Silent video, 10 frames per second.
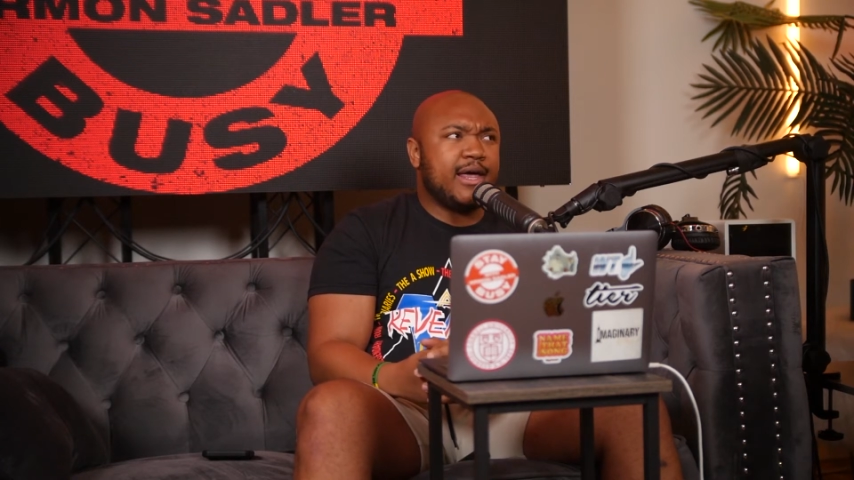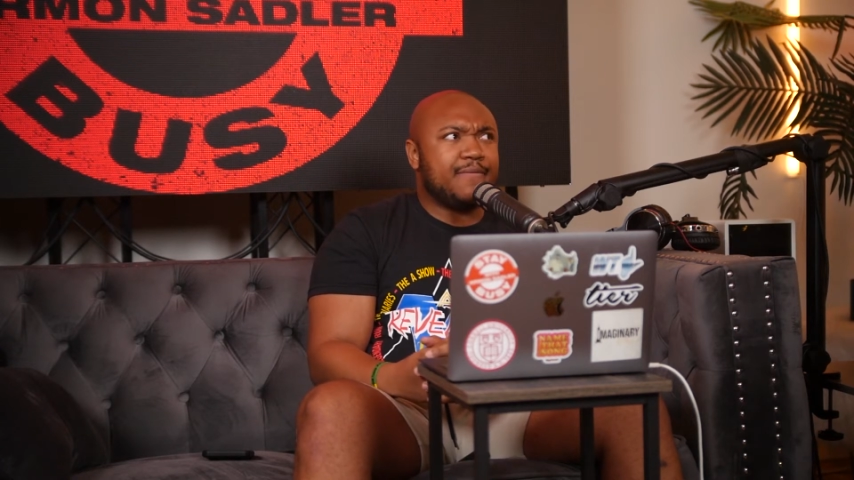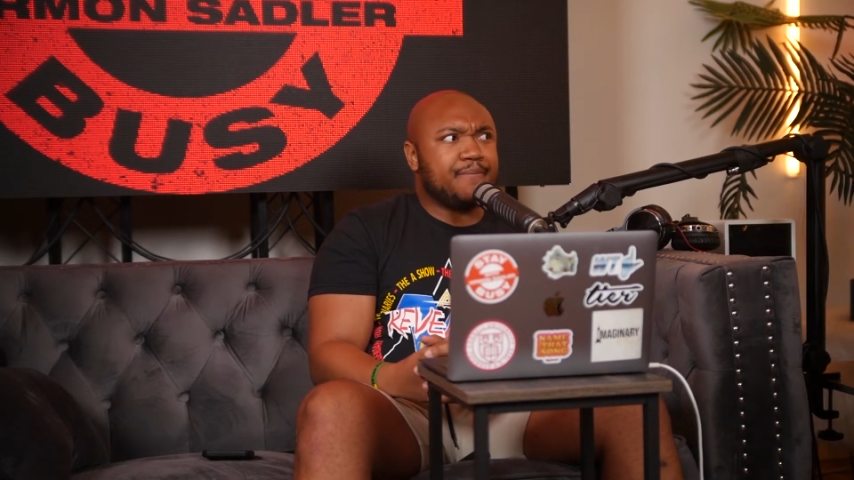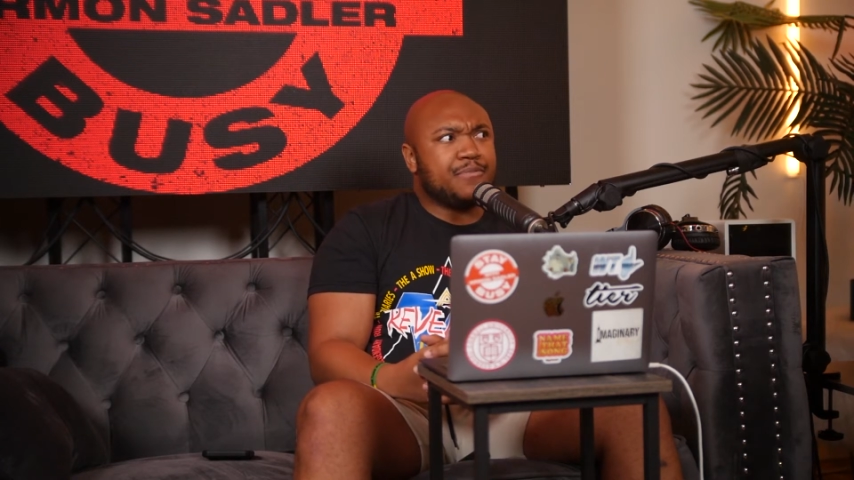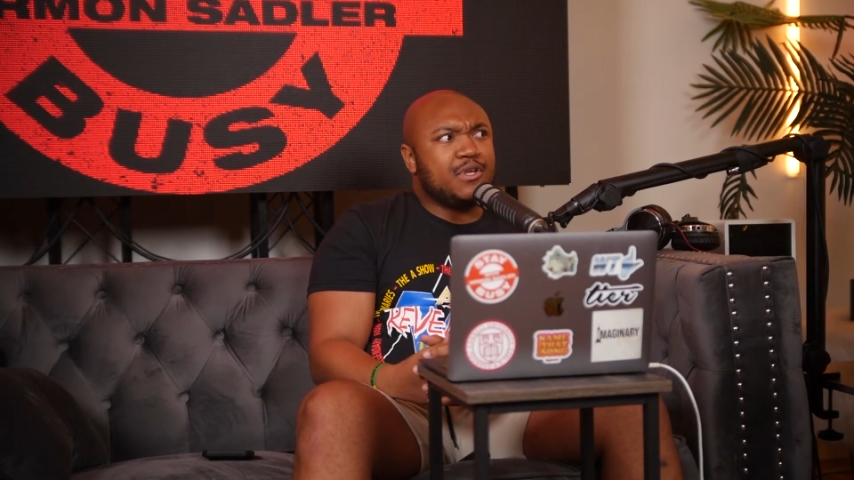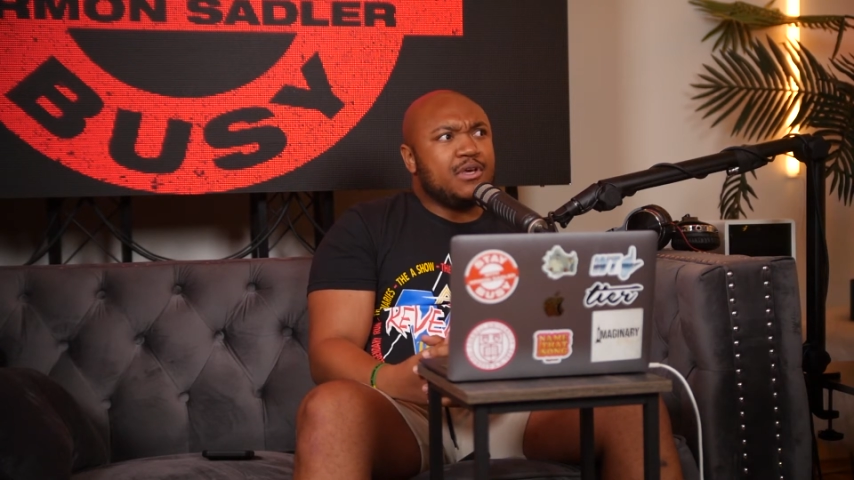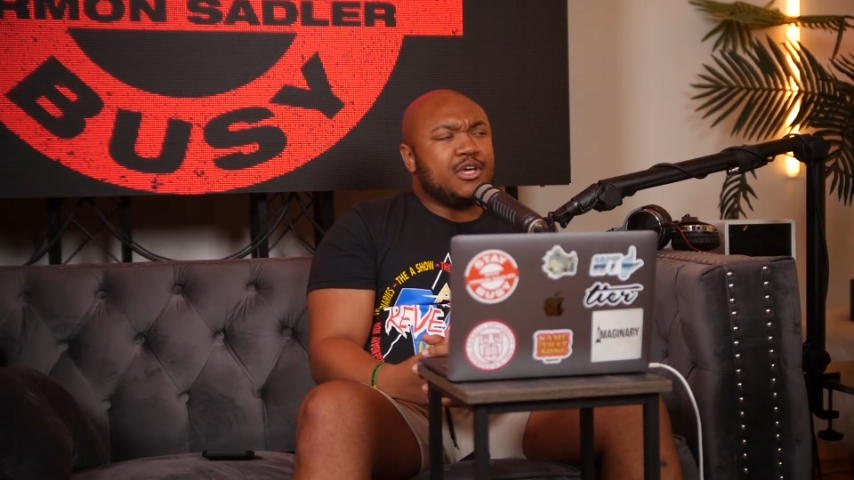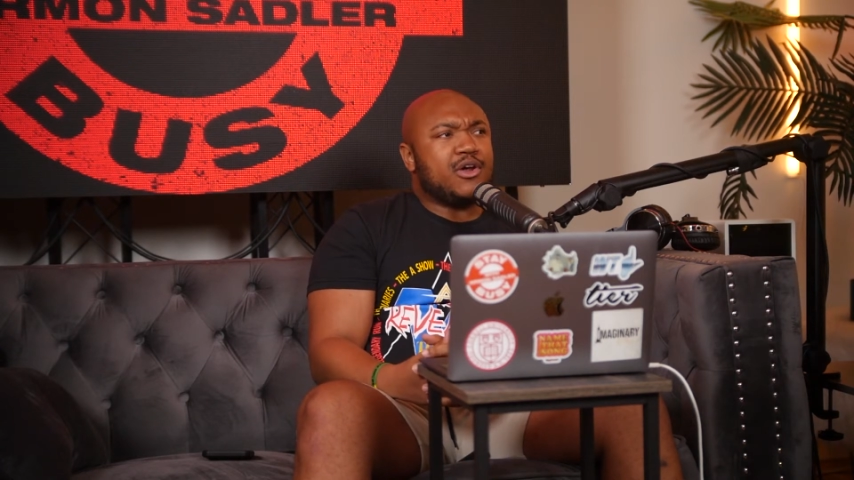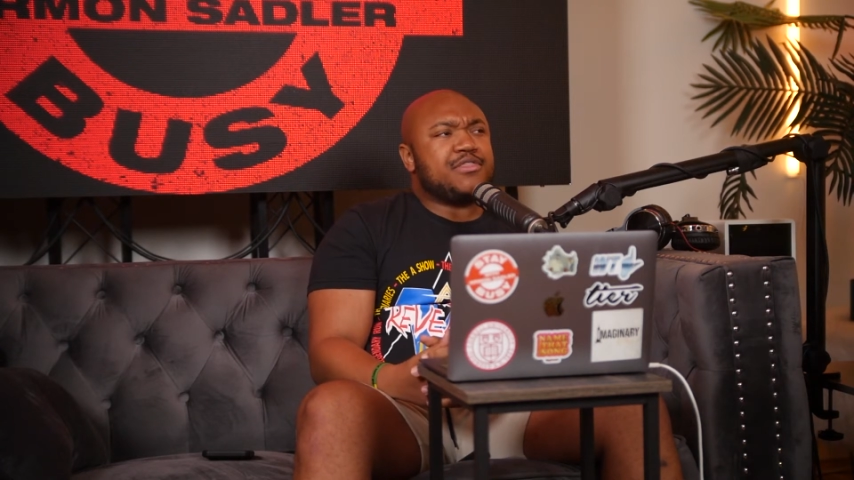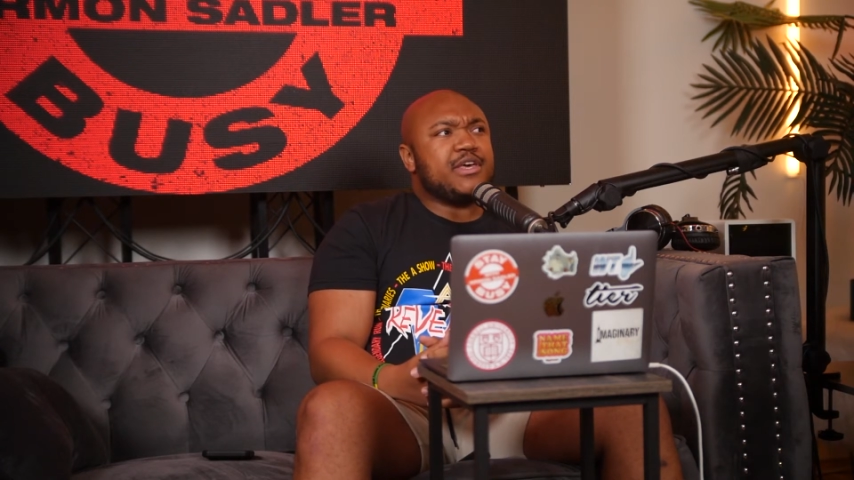And
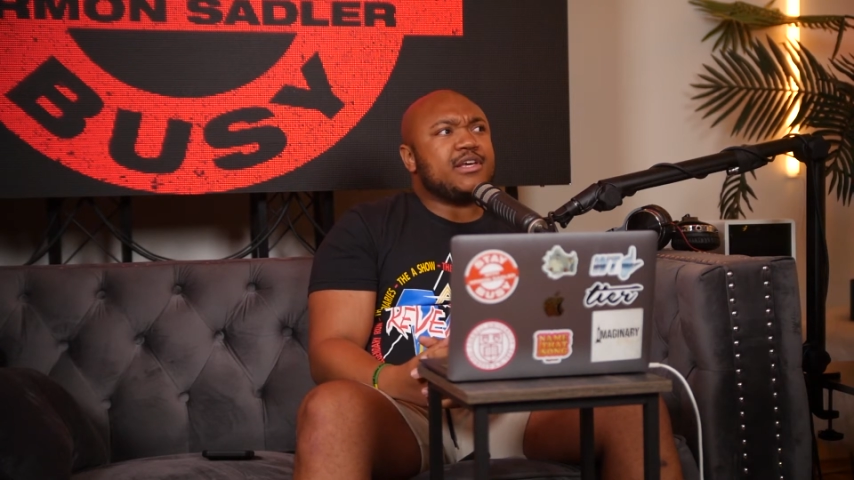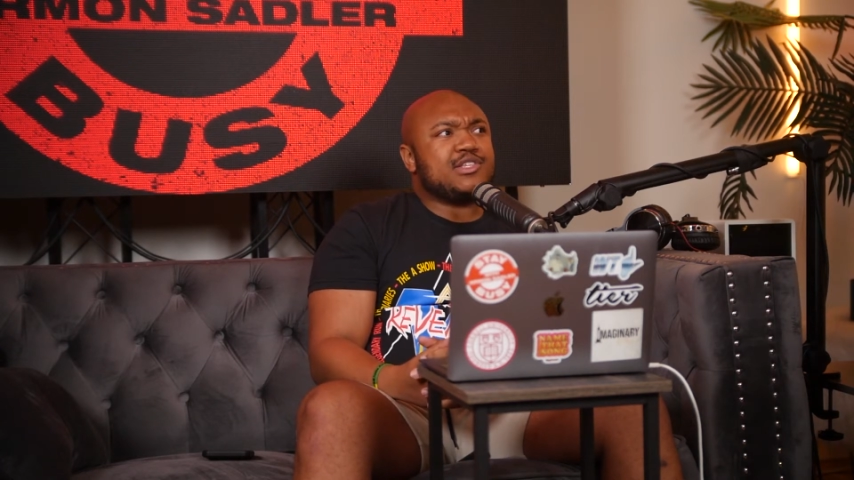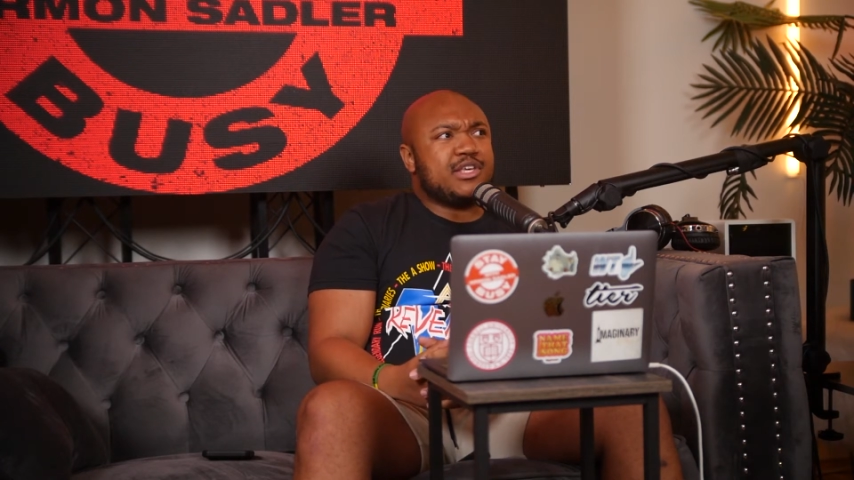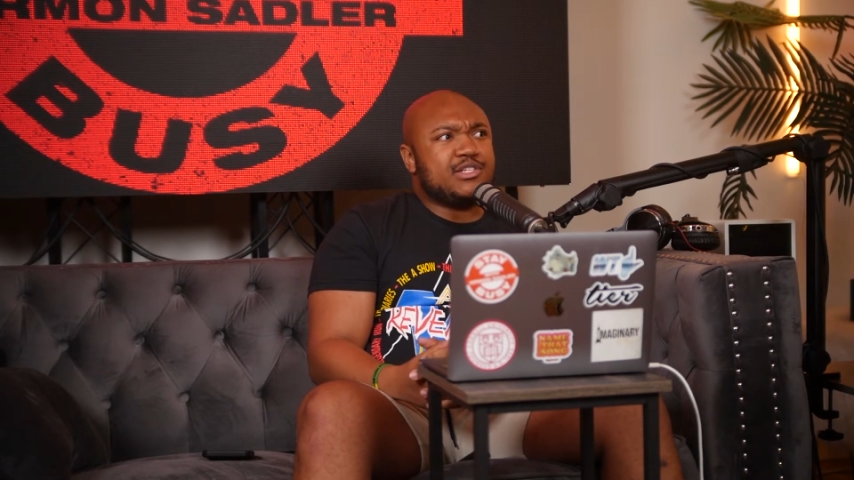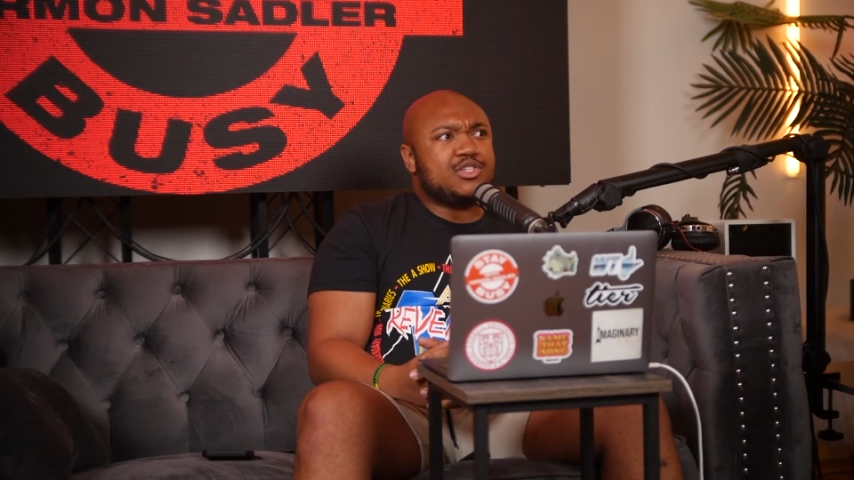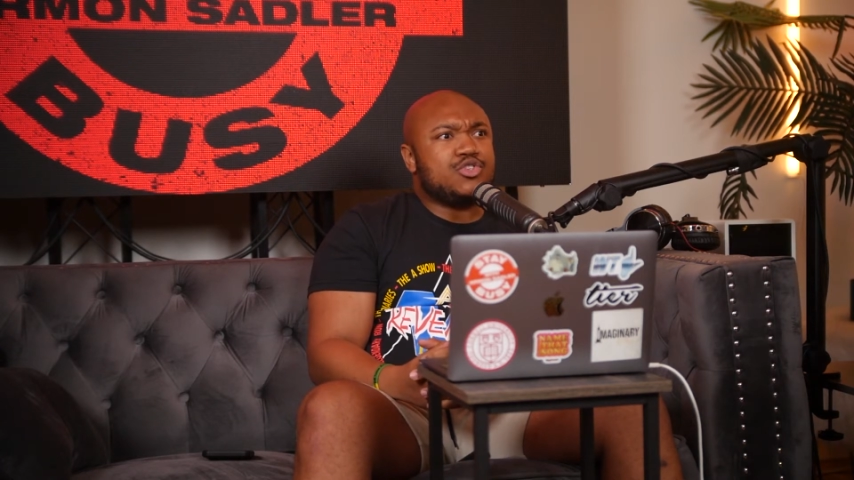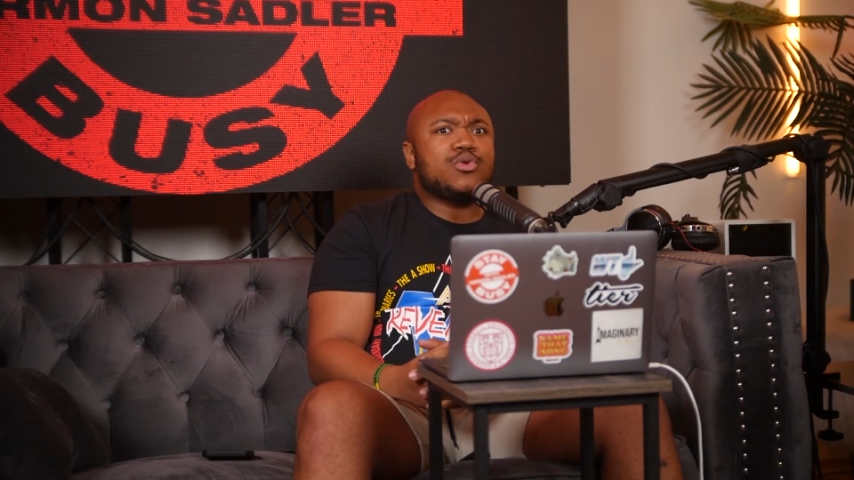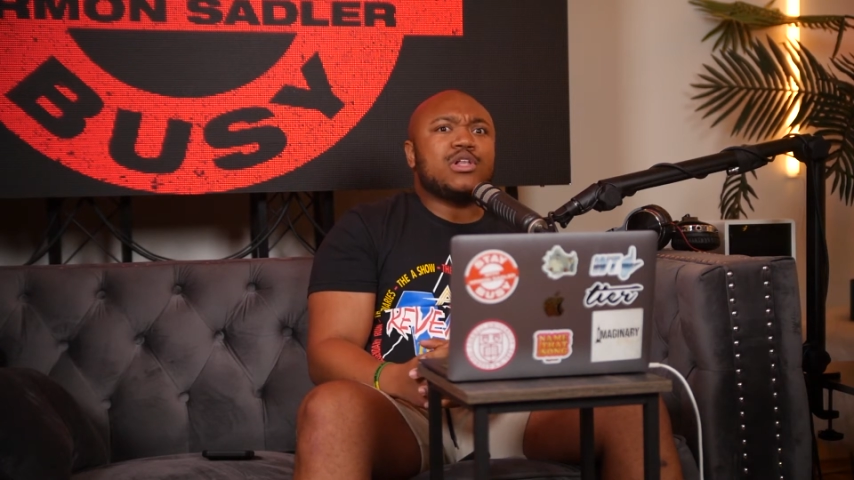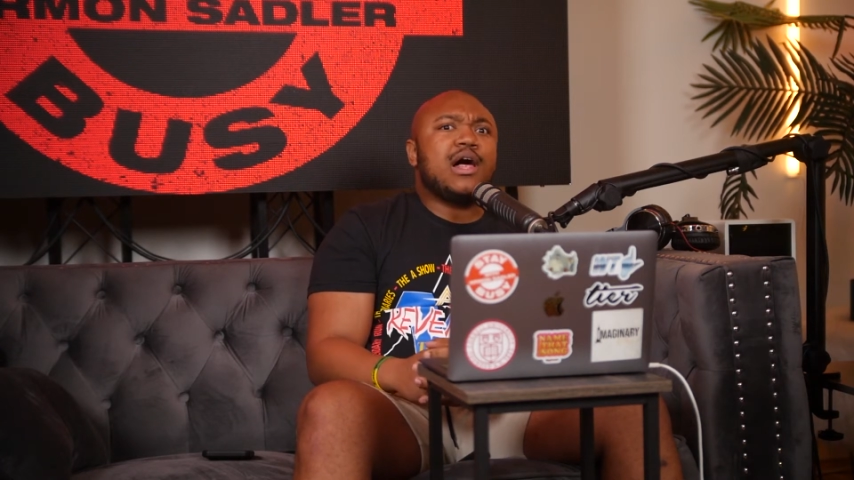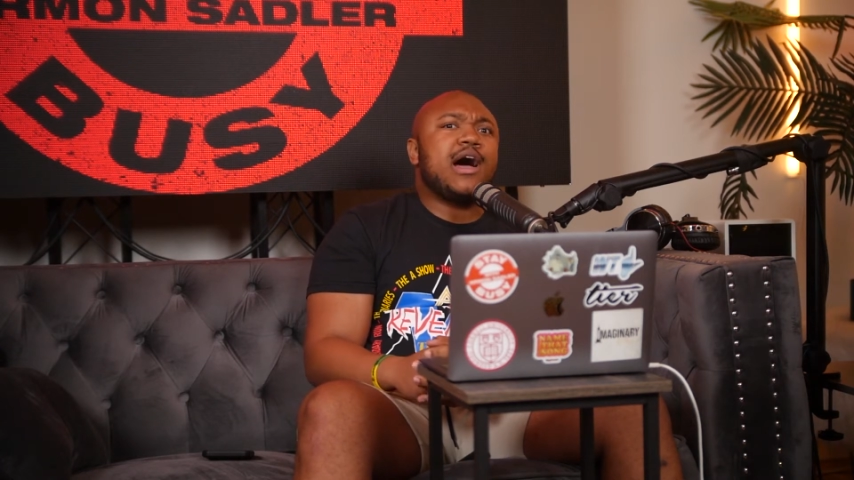I think skits
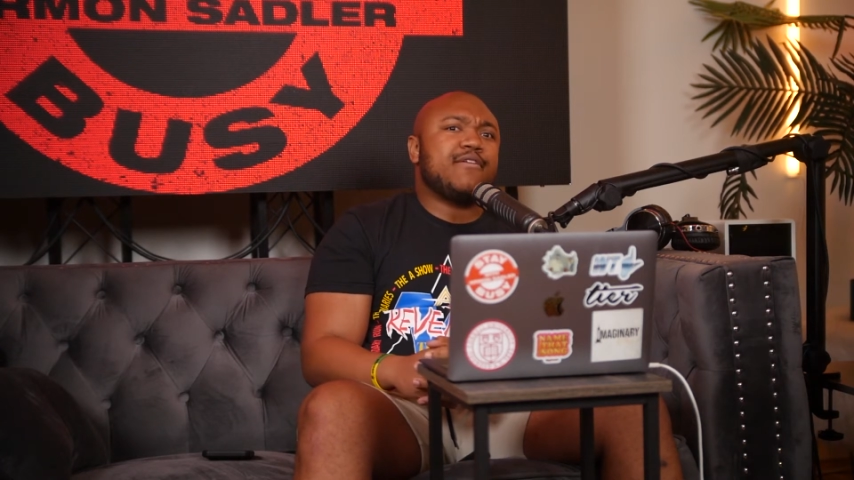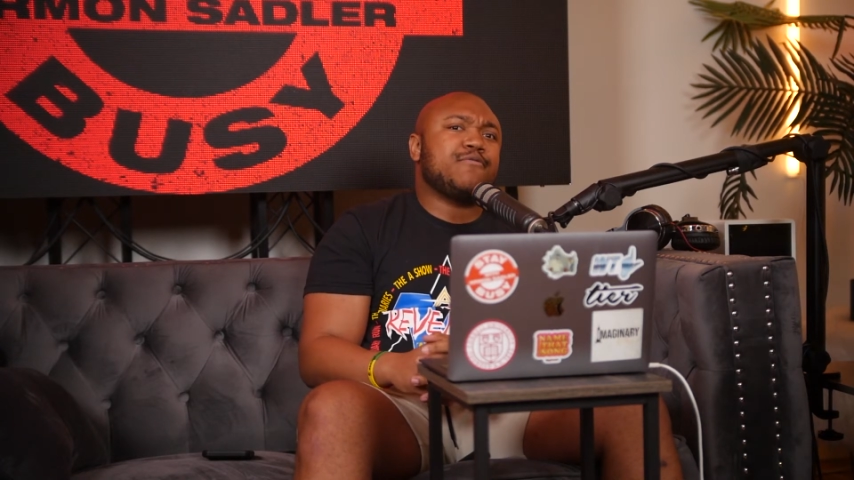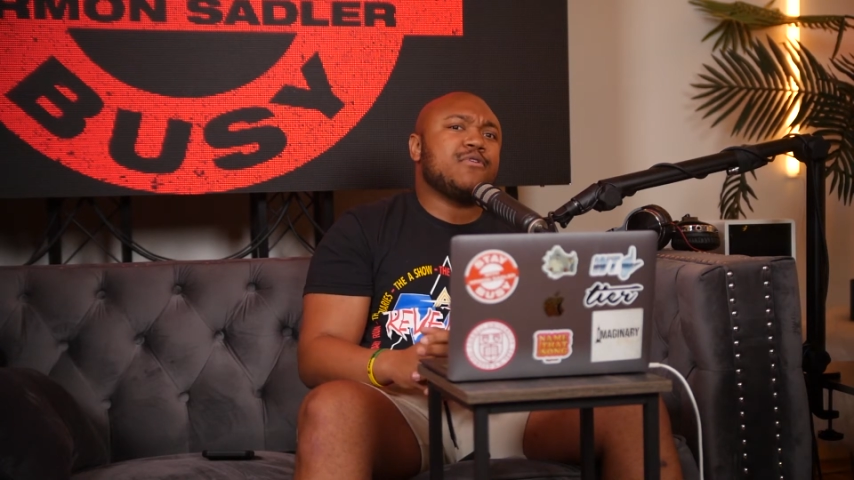do a lot